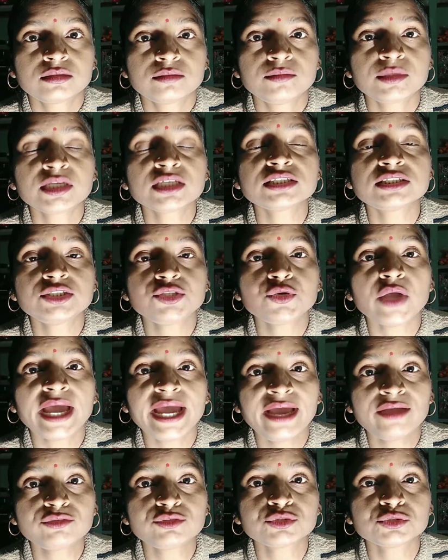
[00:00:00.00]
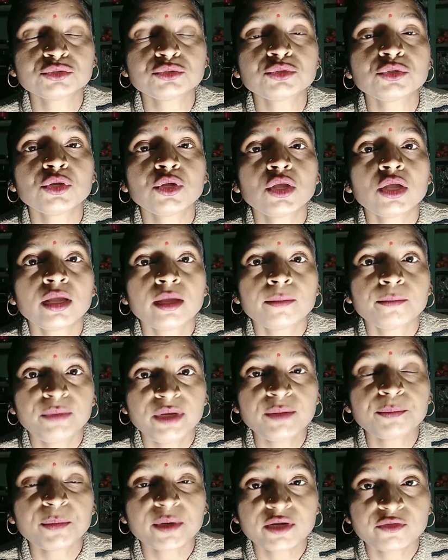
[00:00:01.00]
Because you have to
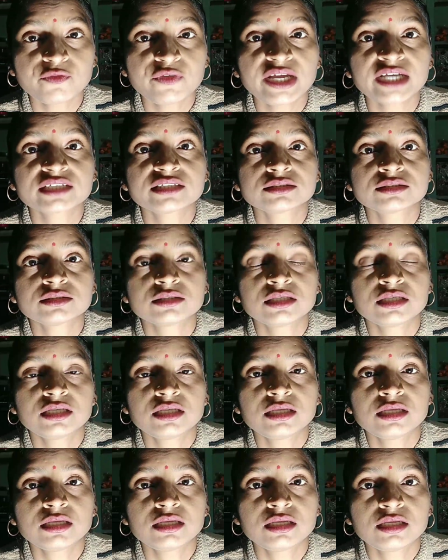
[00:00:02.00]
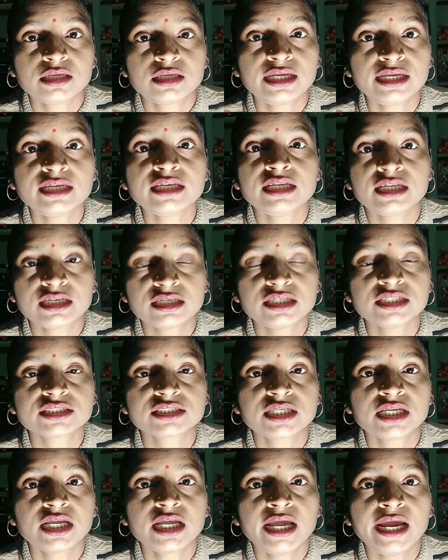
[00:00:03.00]
be perfect in
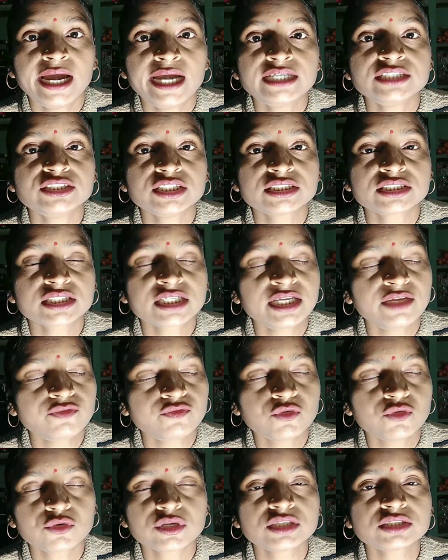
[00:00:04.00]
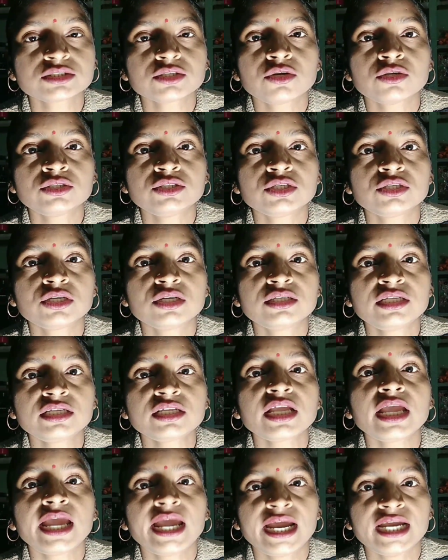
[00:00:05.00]
English. And just keep focus on your
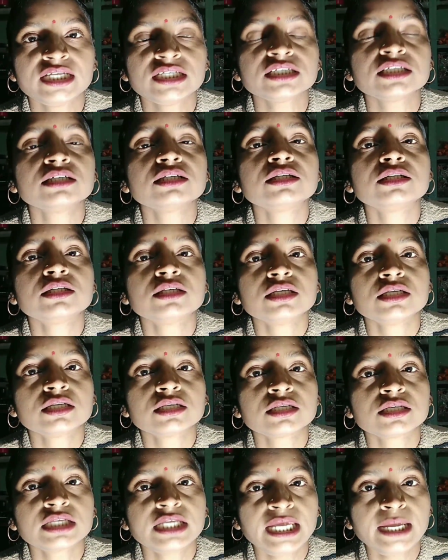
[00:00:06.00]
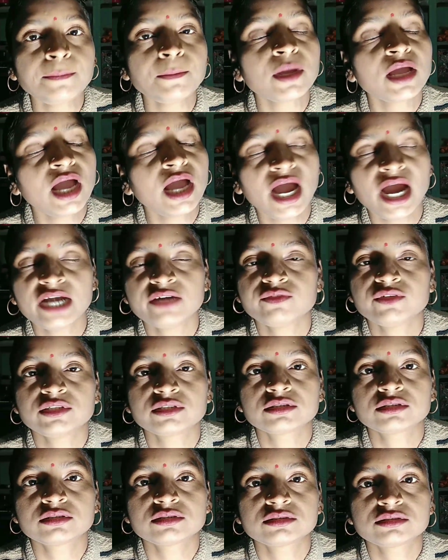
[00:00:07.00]
learning and keep hard
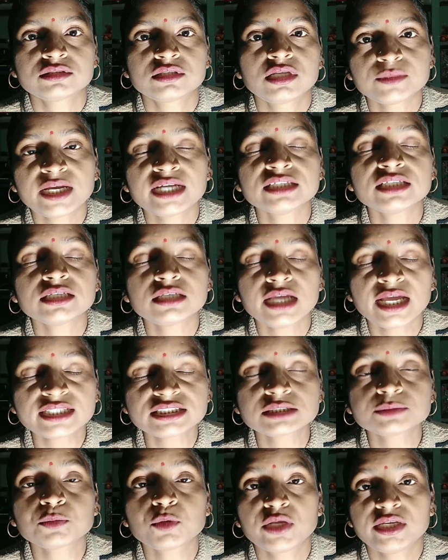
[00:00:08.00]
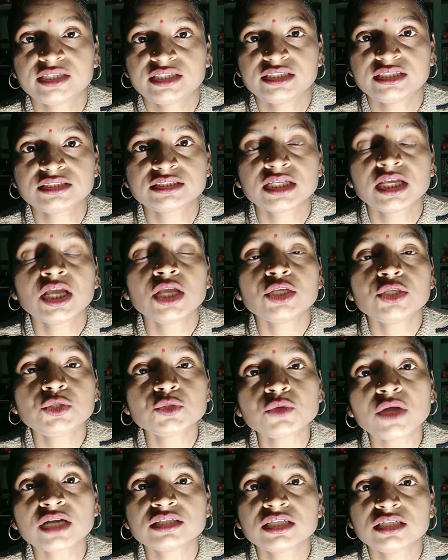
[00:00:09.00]
work. And the last point is,
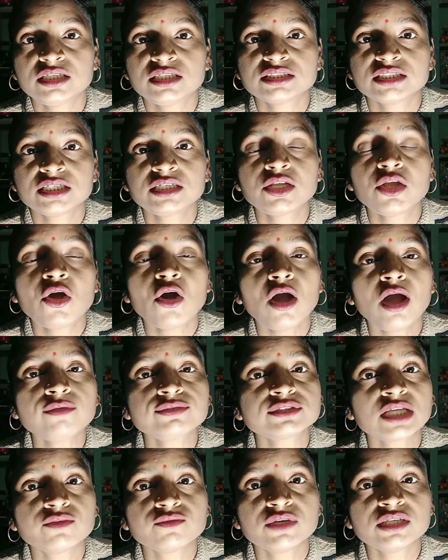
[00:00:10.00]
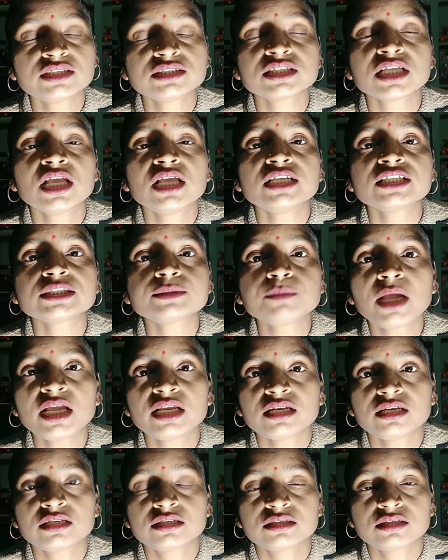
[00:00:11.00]
you are the reason of someone's
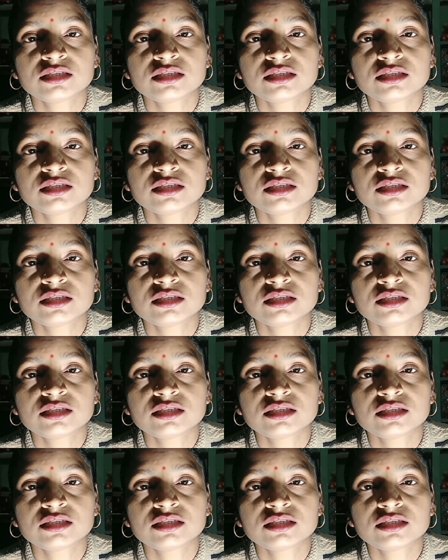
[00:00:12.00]
smile.